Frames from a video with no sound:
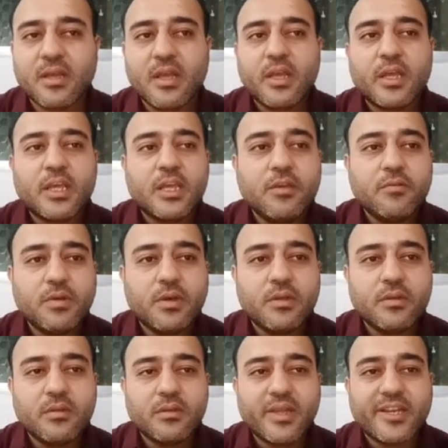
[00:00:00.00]
even
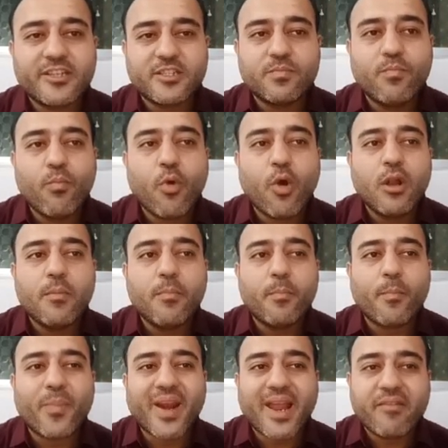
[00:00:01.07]
that small
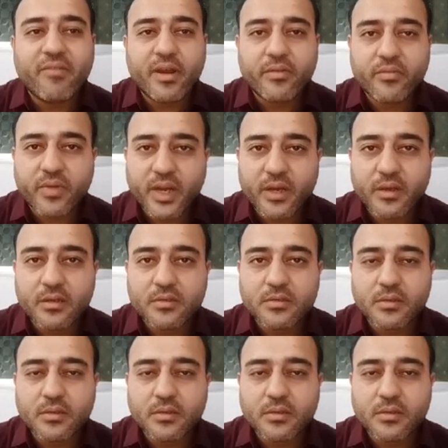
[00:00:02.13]
private traders,